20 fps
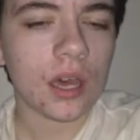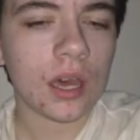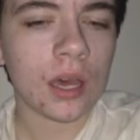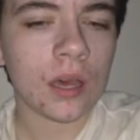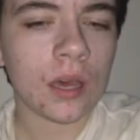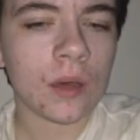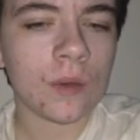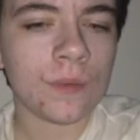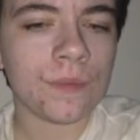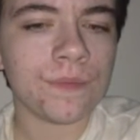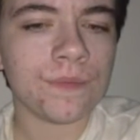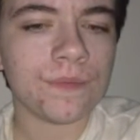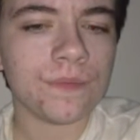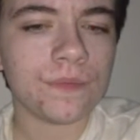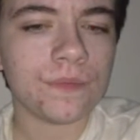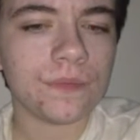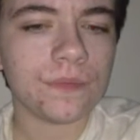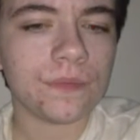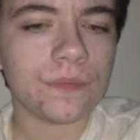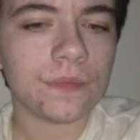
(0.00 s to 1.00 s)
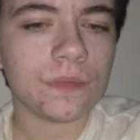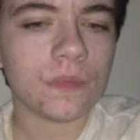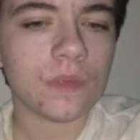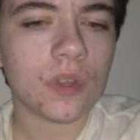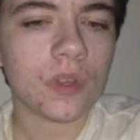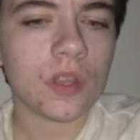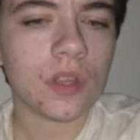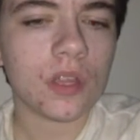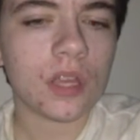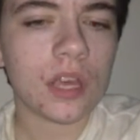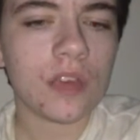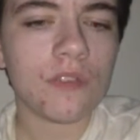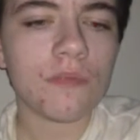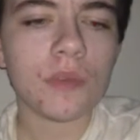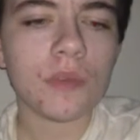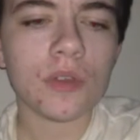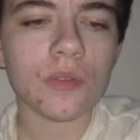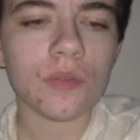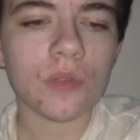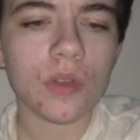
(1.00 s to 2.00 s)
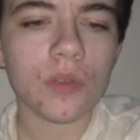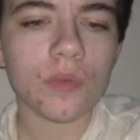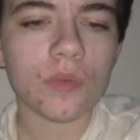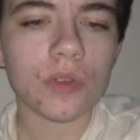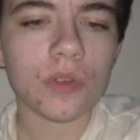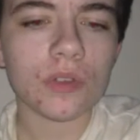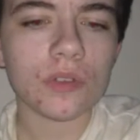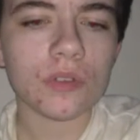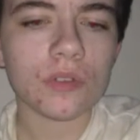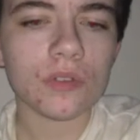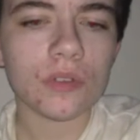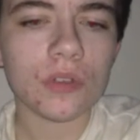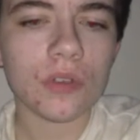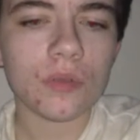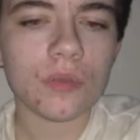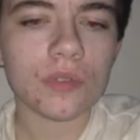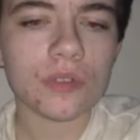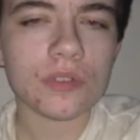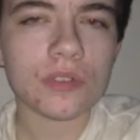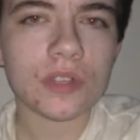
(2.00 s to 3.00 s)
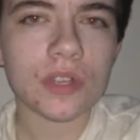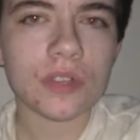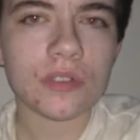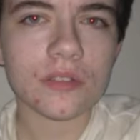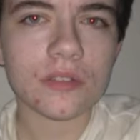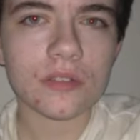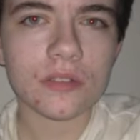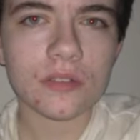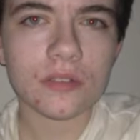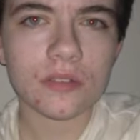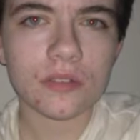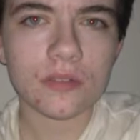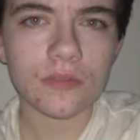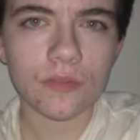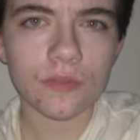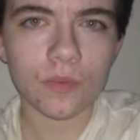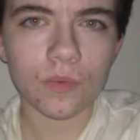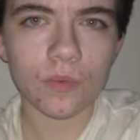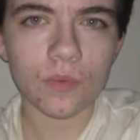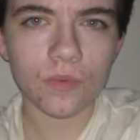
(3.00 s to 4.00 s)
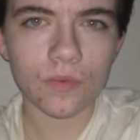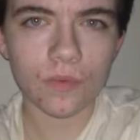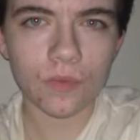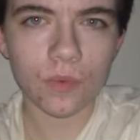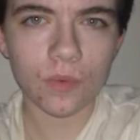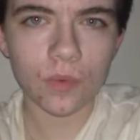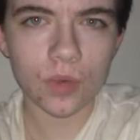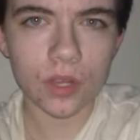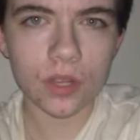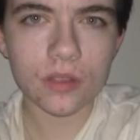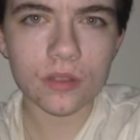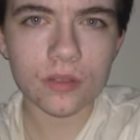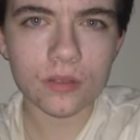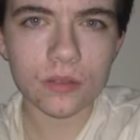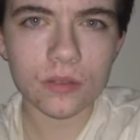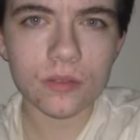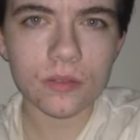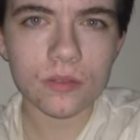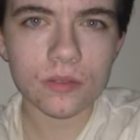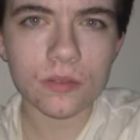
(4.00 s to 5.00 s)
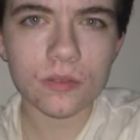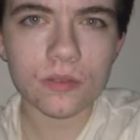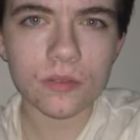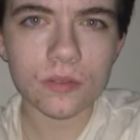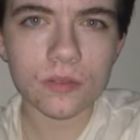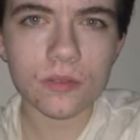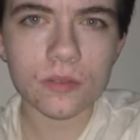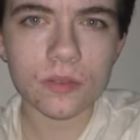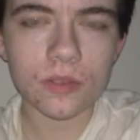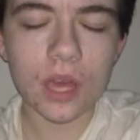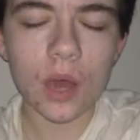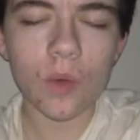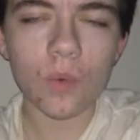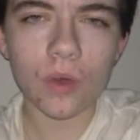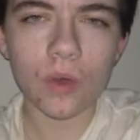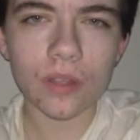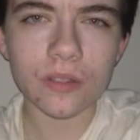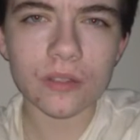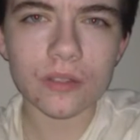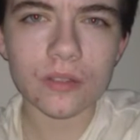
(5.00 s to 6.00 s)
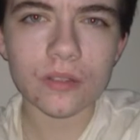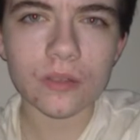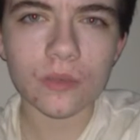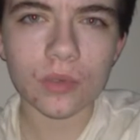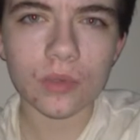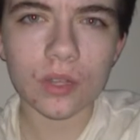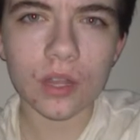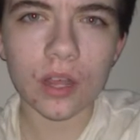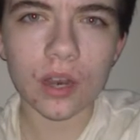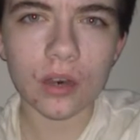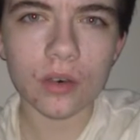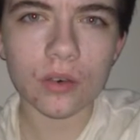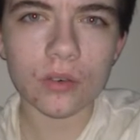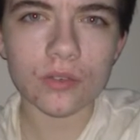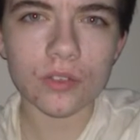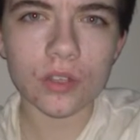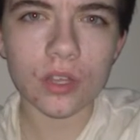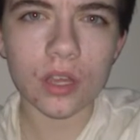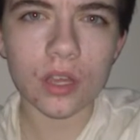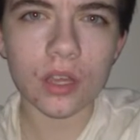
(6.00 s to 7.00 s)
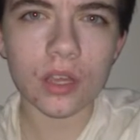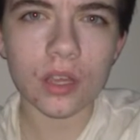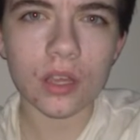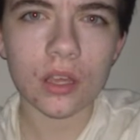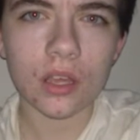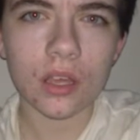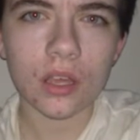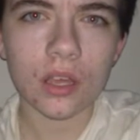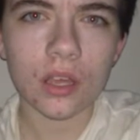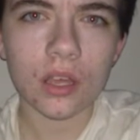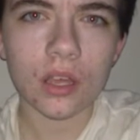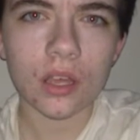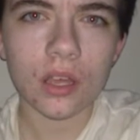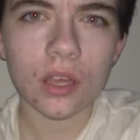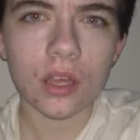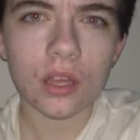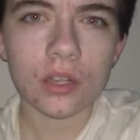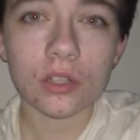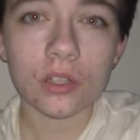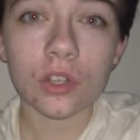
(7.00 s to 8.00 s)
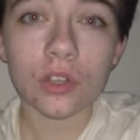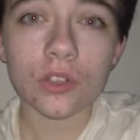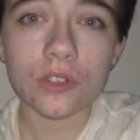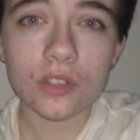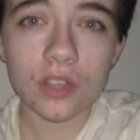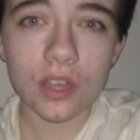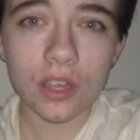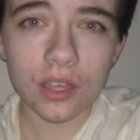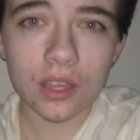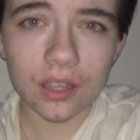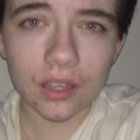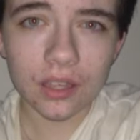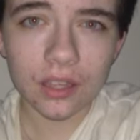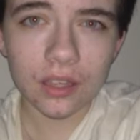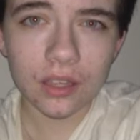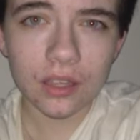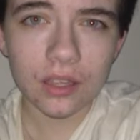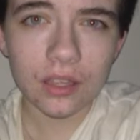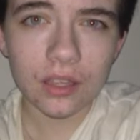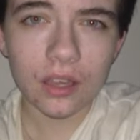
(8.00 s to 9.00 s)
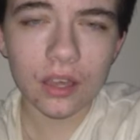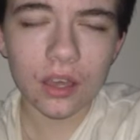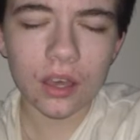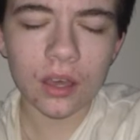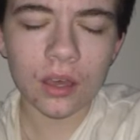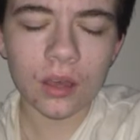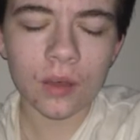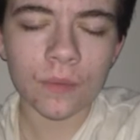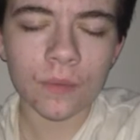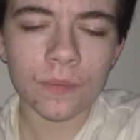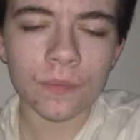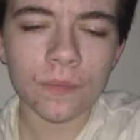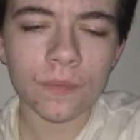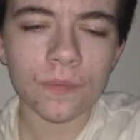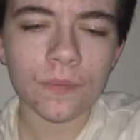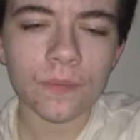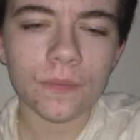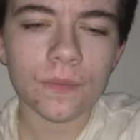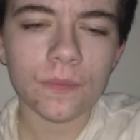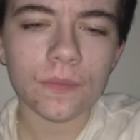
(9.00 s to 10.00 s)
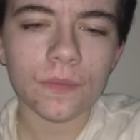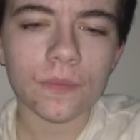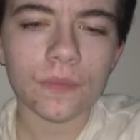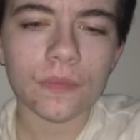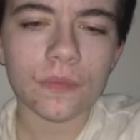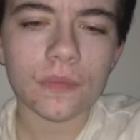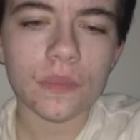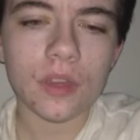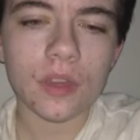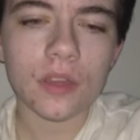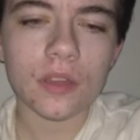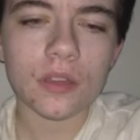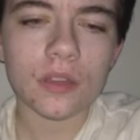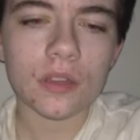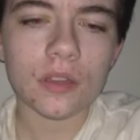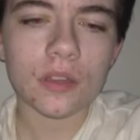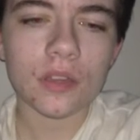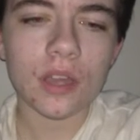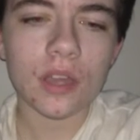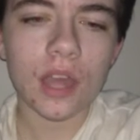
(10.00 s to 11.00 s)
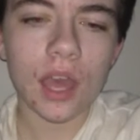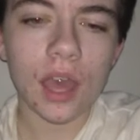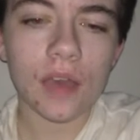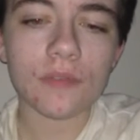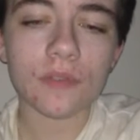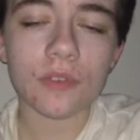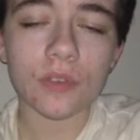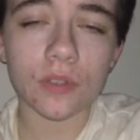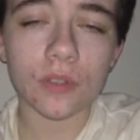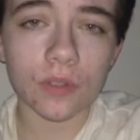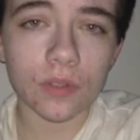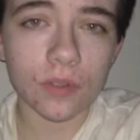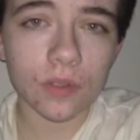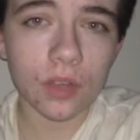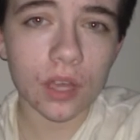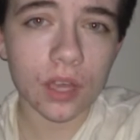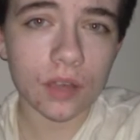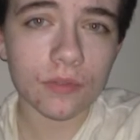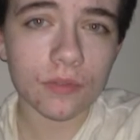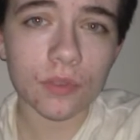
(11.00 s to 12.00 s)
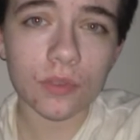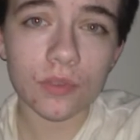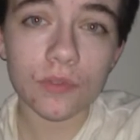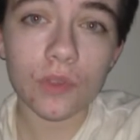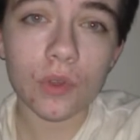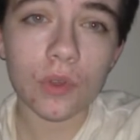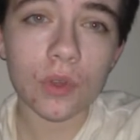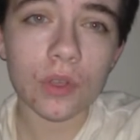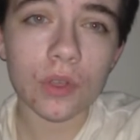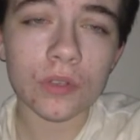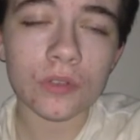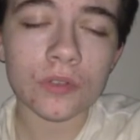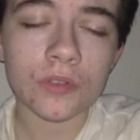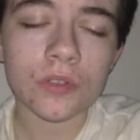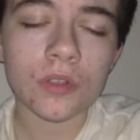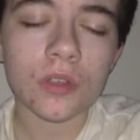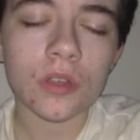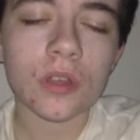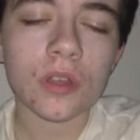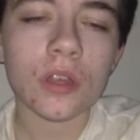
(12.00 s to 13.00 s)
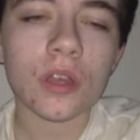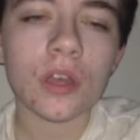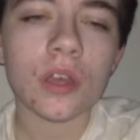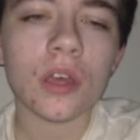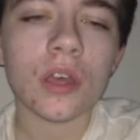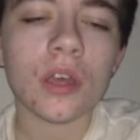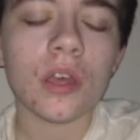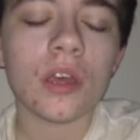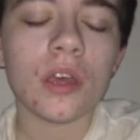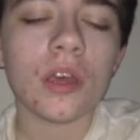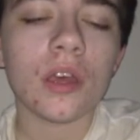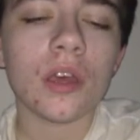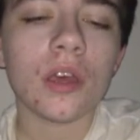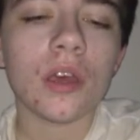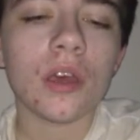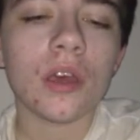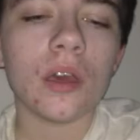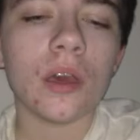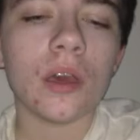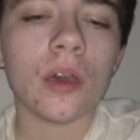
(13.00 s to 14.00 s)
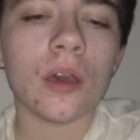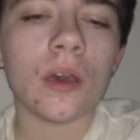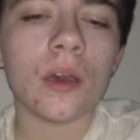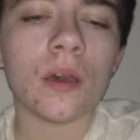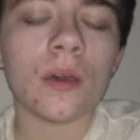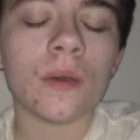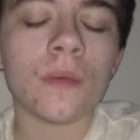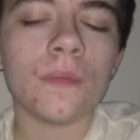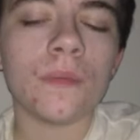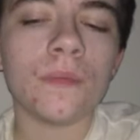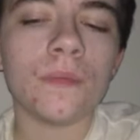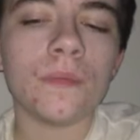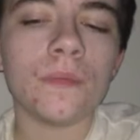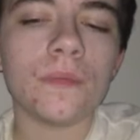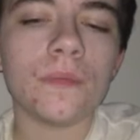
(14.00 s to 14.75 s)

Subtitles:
um, gave me a real sense for what that was, what that energy looks like um, after a few years. Um,